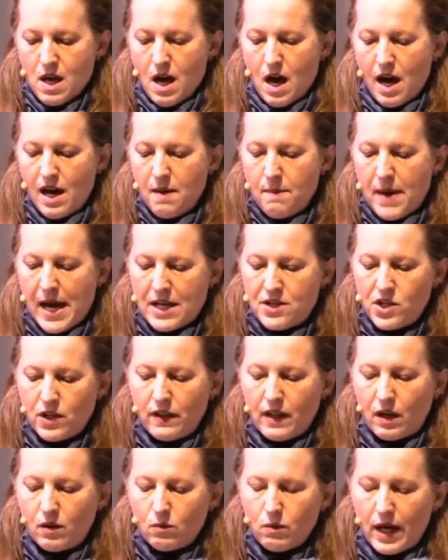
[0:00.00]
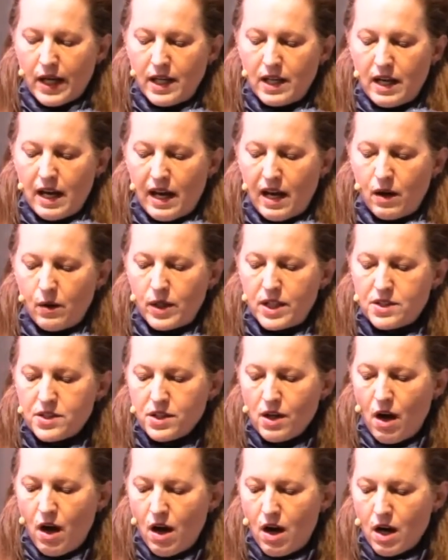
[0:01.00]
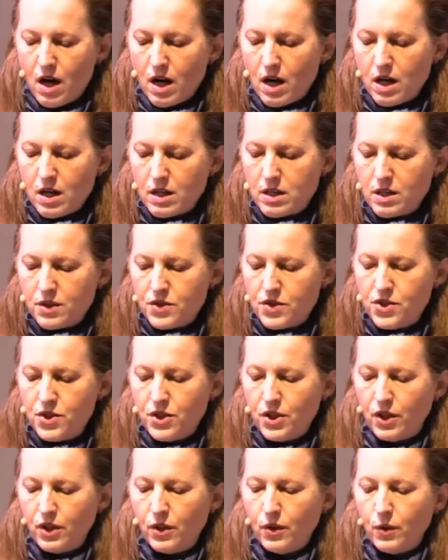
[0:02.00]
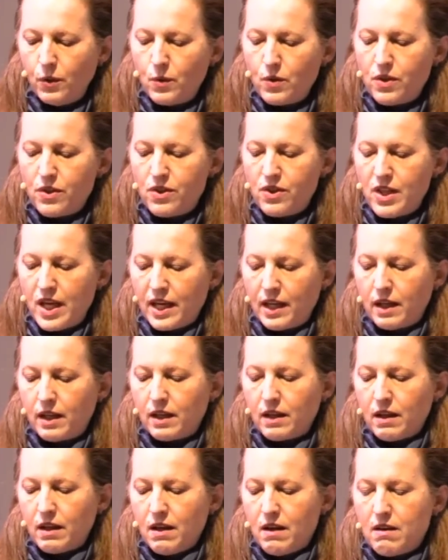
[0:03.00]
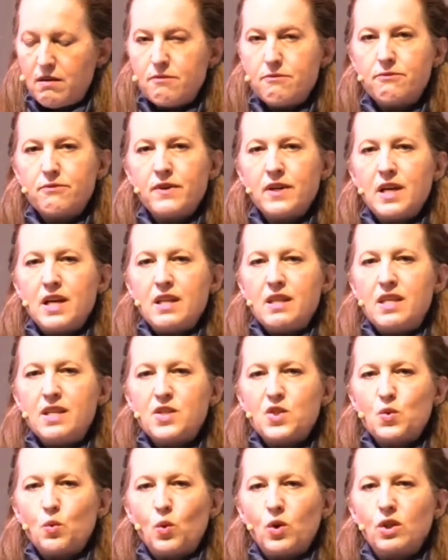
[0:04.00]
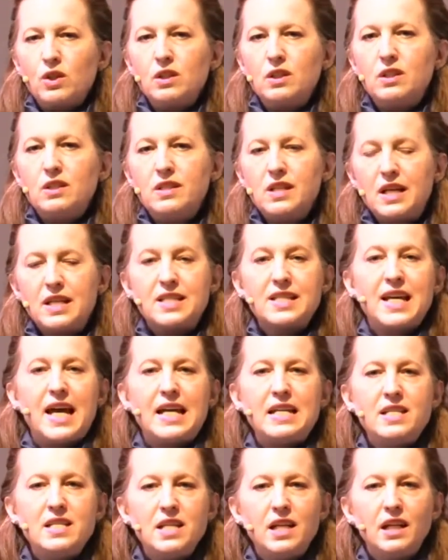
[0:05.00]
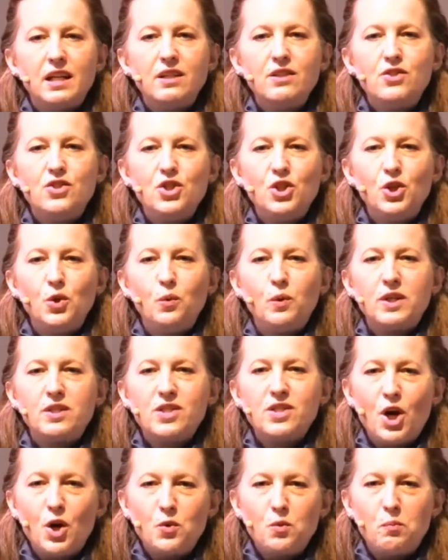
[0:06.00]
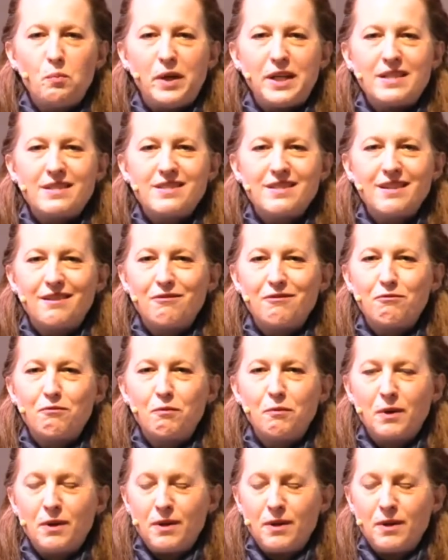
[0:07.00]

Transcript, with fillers: I imagine that right now it's hard to think of this world attending to atonement of,